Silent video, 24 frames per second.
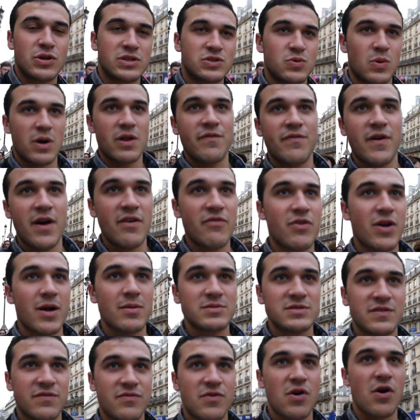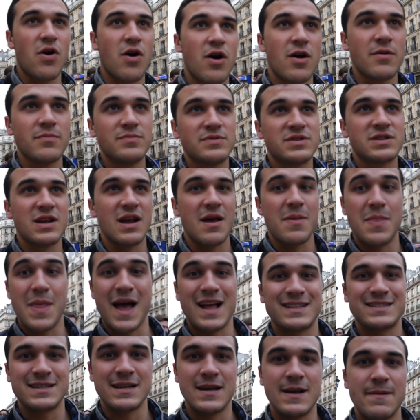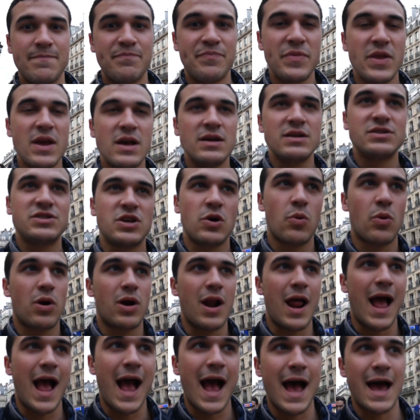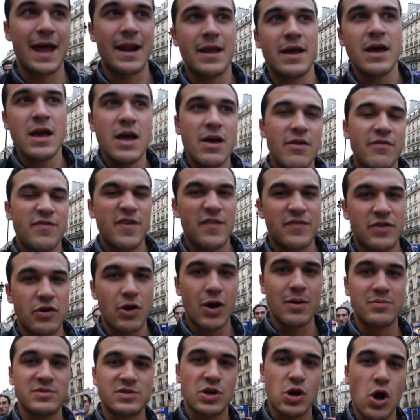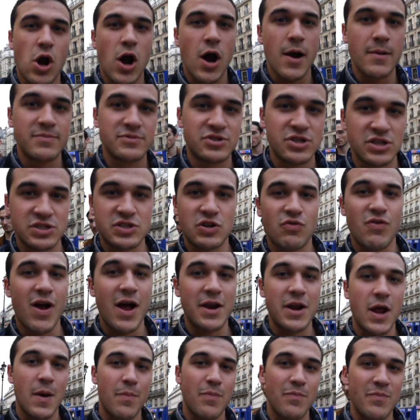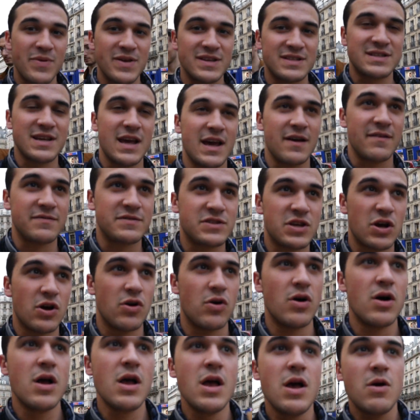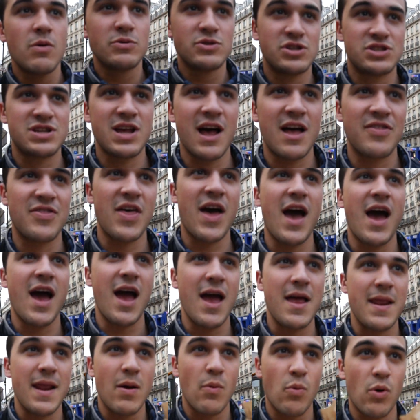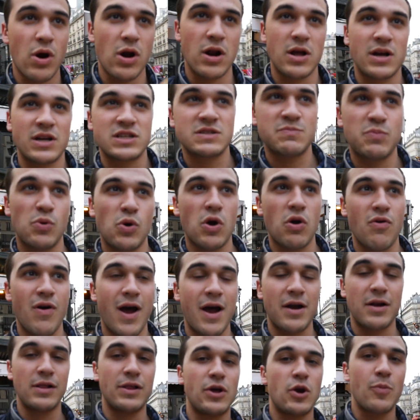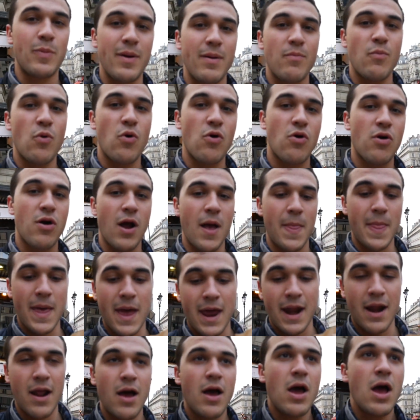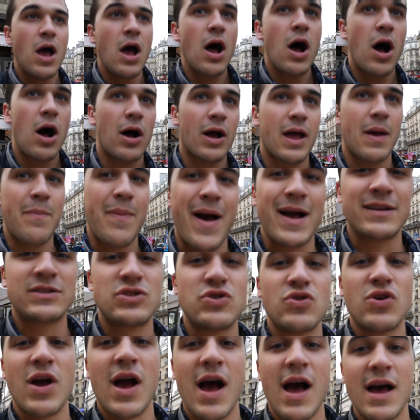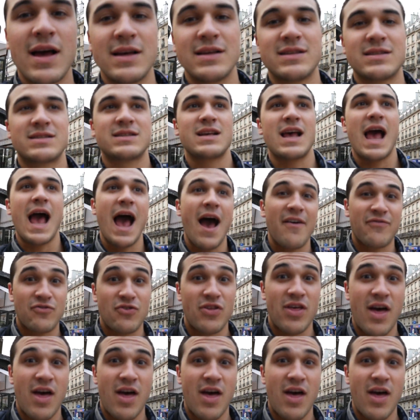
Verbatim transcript: to 25 grams of carbs, and that's it. So we're gonna add 50 grams of carbs just to round up and be safe. So just had that, and then we're gonna explore around a little bit more, and then I'll get back to you guys after